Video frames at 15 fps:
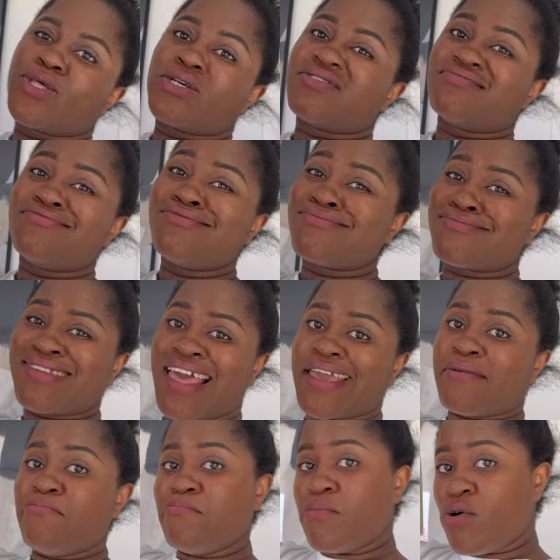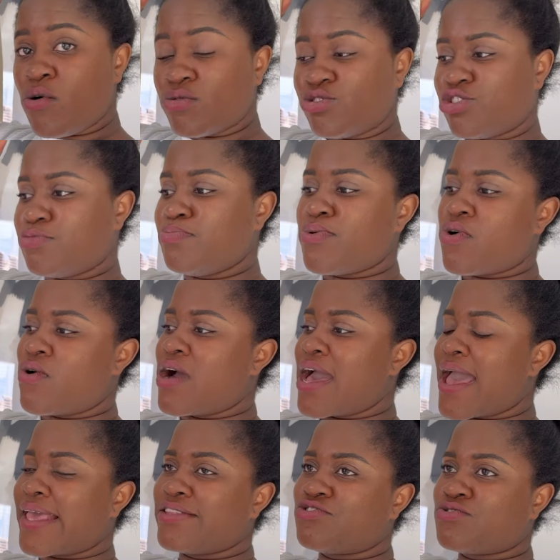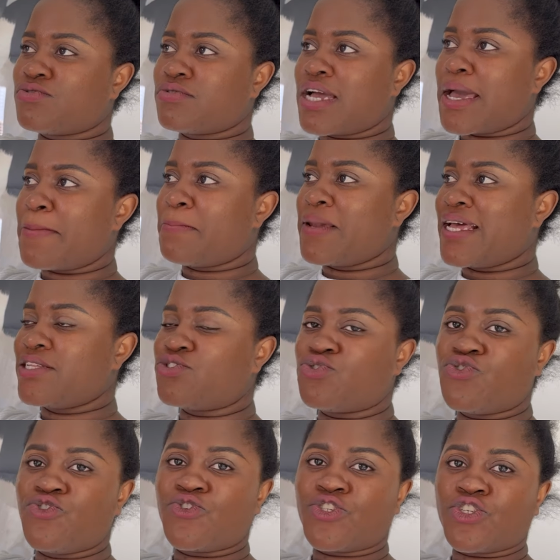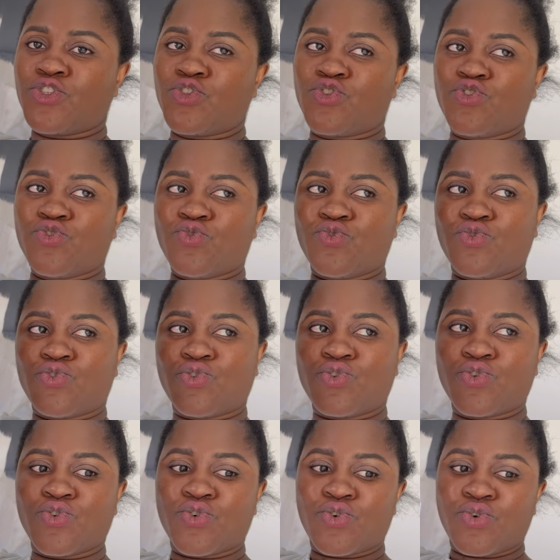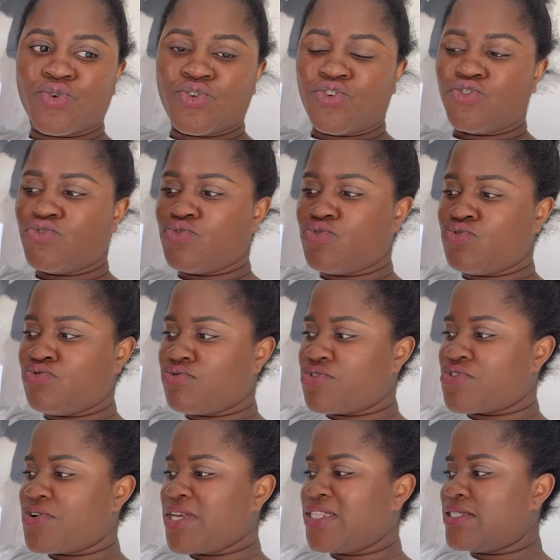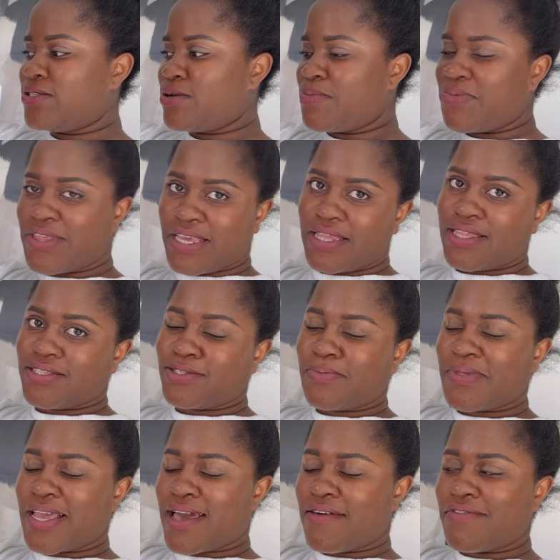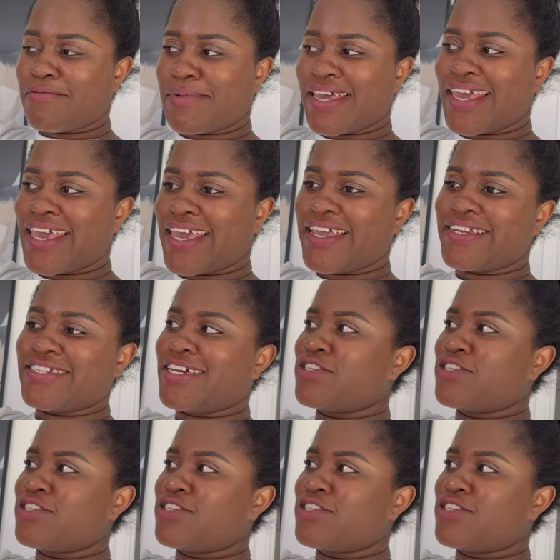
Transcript: doesn't look like much, but I plan to use it to, you know, create something. There's something I have in my head.